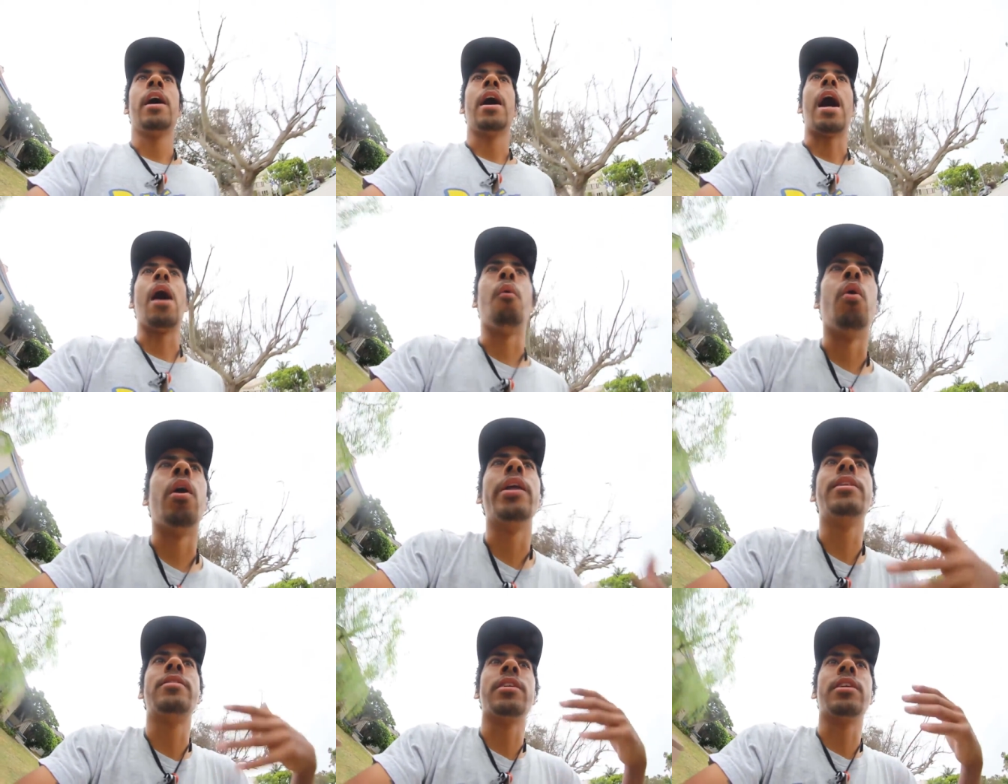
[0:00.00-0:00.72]
I
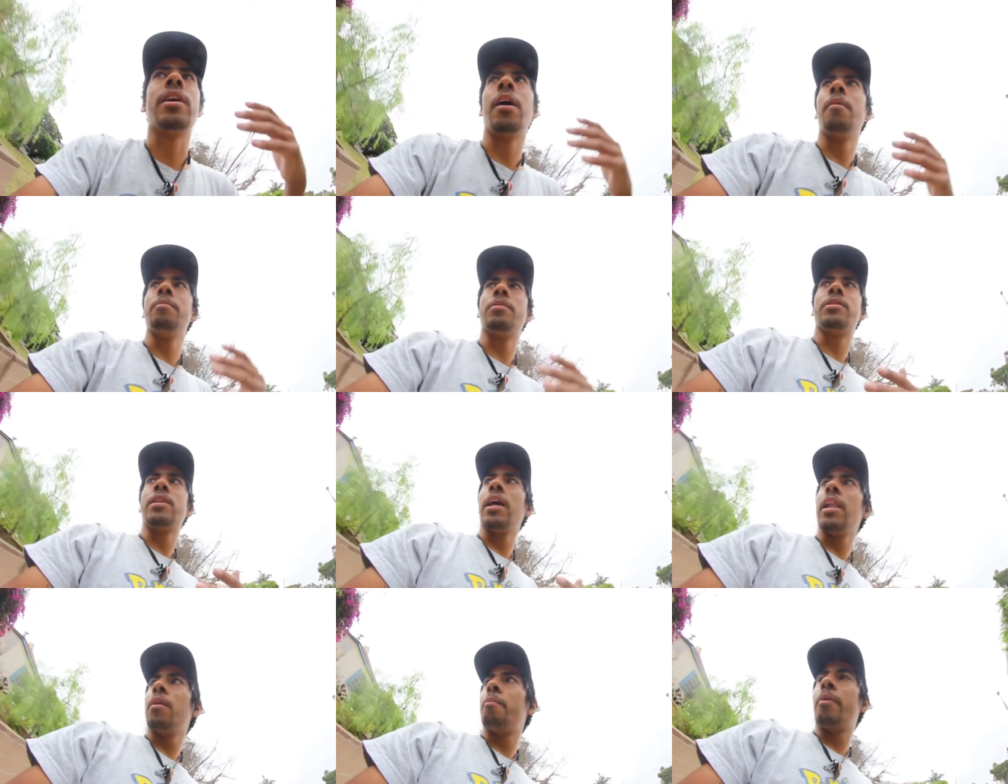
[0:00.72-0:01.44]
wanted to come
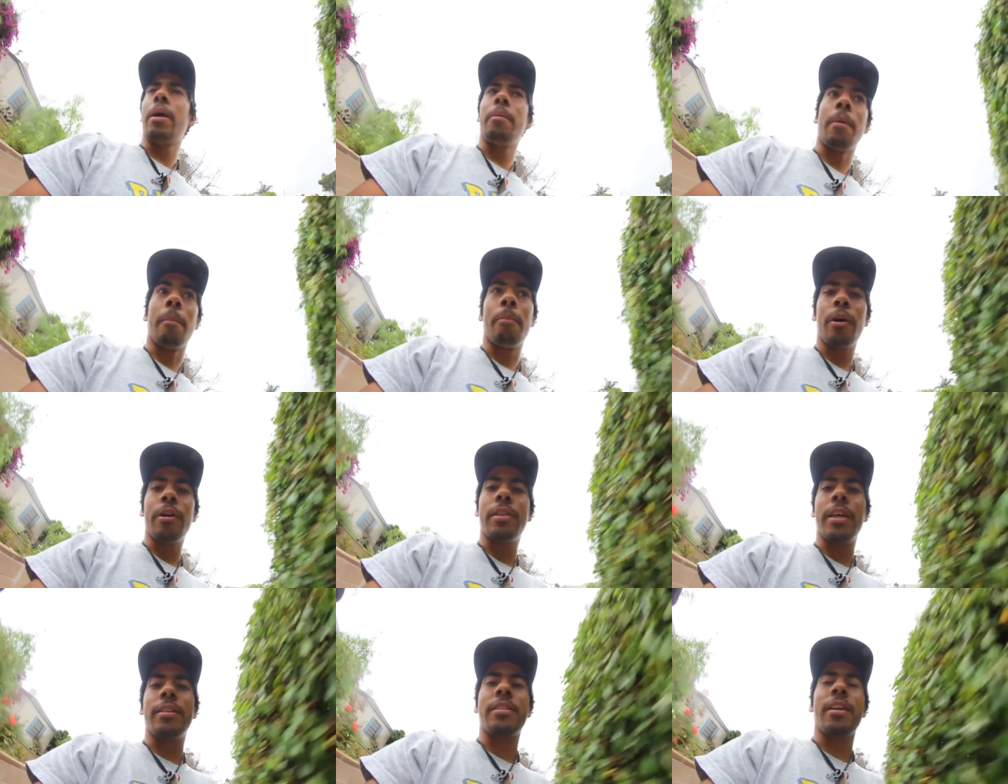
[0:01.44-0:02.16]
celebrate my
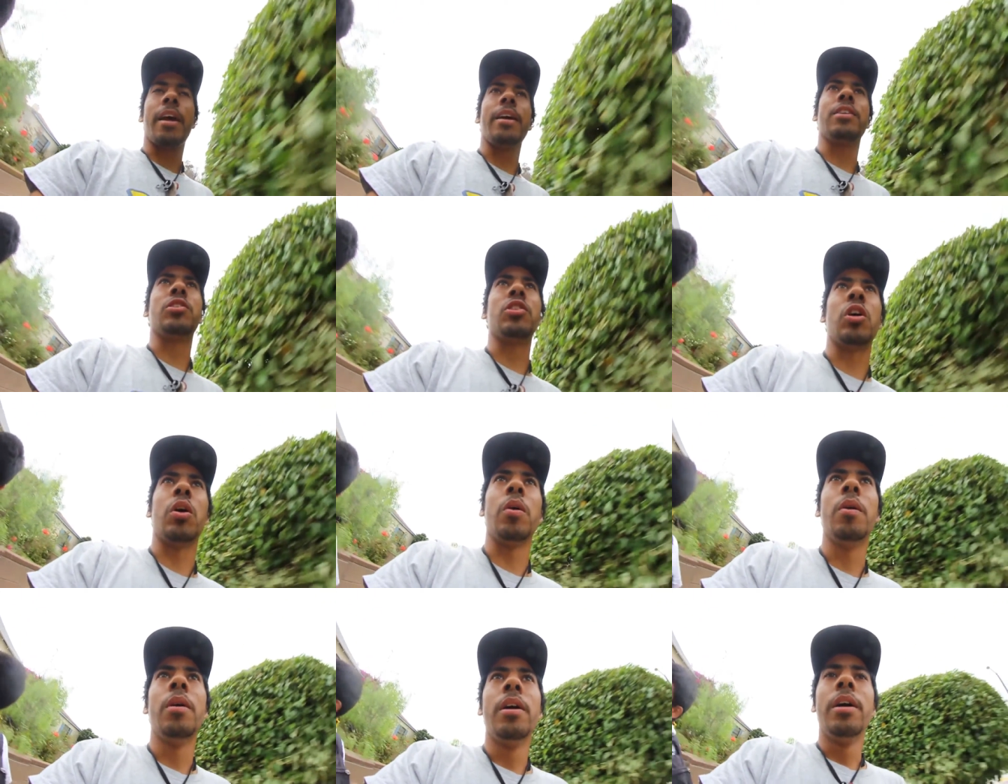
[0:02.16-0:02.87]
birthday today, so